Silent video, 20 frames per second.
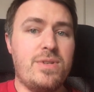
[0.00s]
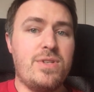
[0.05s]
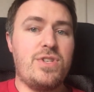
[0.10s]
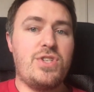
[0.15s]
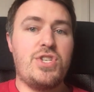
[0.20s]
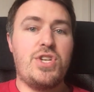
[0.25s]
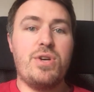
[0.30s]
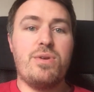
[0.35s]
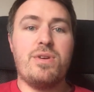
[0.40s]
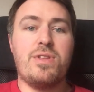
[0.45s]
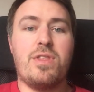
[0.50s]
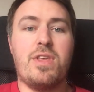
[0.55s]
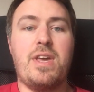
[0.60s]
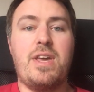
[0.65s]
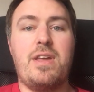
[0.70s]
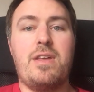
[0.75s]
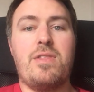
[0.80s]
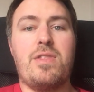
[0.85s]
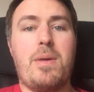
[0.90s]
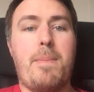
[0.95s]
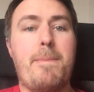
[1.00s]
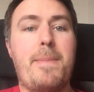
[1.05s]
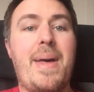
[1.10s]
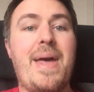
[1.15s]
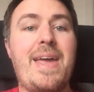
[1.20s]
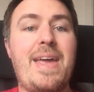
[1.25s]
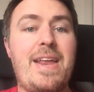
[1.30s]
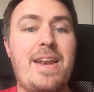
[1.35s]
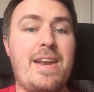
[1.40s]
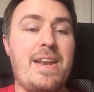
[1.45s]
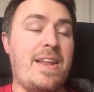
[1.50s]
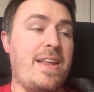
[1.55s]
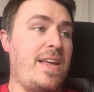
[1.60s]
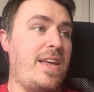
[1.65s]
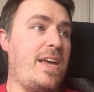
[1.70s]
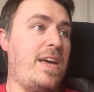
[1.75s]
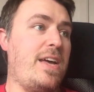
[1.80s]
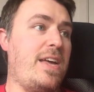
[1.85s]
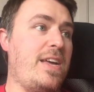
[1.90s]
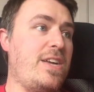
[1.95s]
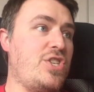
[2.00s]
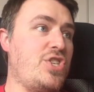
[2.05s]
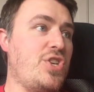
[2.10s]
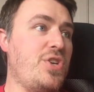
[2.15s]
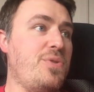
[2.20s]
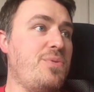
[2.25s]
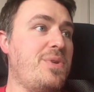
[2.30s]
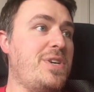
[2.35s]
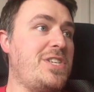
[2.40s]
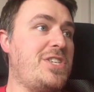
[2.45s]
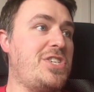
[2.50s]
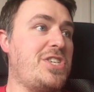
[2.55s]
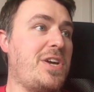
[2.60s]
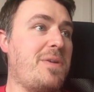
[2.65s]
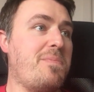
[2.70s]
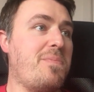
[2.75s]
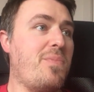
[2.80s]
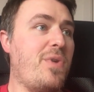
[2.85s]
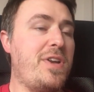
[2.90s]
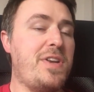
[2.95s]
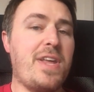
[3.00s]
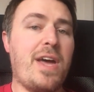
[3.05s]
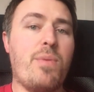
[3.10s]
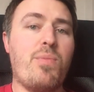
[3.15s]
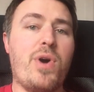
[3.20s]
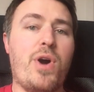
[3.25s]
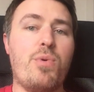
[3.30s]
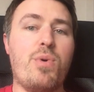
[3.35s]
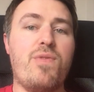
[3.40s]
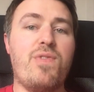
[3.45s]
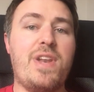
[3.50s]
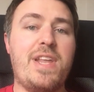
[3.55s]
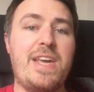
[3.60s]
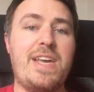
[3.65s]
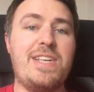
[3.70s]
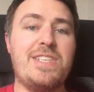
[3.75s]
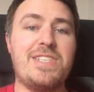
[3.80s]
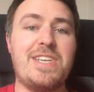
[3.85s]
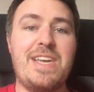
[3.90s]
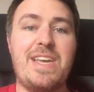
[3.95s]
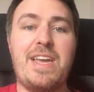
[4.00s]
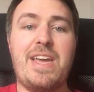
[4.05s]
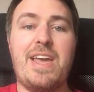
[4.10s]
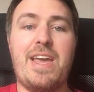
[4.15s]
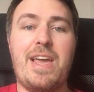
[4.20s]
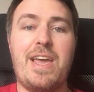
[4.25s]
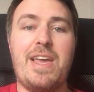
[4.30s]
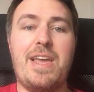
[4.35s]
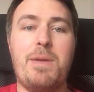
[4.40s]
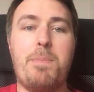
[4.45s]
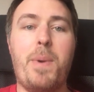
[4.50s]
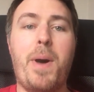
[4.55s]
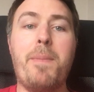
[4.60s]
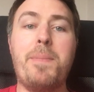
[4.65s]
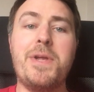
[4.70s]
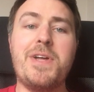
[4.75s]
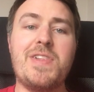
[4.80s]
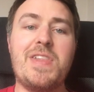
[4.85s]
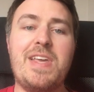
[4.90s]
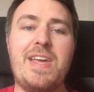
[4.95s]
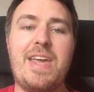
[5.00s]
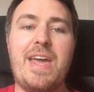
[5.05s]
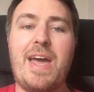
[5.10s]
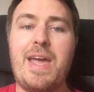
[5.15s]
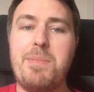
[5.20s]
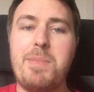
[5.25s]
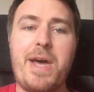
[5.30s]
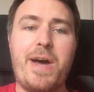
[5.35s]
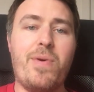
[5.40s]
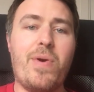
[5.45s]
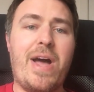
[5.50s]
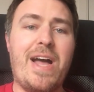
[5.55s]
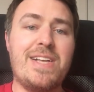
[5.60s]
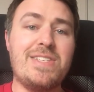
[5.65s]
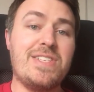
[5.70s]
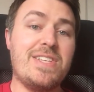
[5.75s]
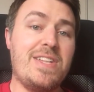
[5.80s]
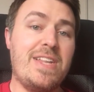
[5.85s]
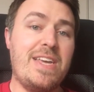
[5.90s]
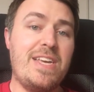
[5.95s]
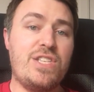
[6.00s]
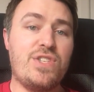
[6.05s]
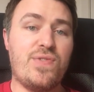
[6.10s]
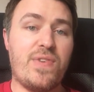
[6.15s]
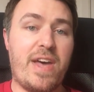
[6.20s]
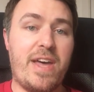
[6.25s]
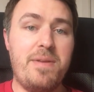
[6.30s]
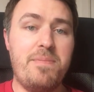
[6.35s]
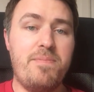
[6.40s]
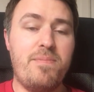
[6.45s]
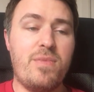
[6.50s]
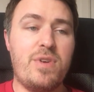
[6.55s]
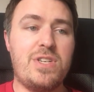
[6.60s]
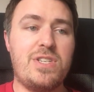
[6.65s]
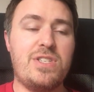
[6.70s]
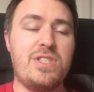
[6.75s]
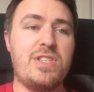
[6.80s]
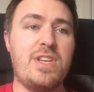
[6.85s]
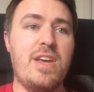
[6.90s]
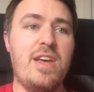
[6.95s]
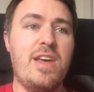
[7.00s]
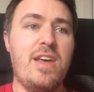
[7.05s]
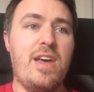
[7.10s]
Stuart, the main issue, which went down well with Leeds, he publicly came out as a Leeds fan, which is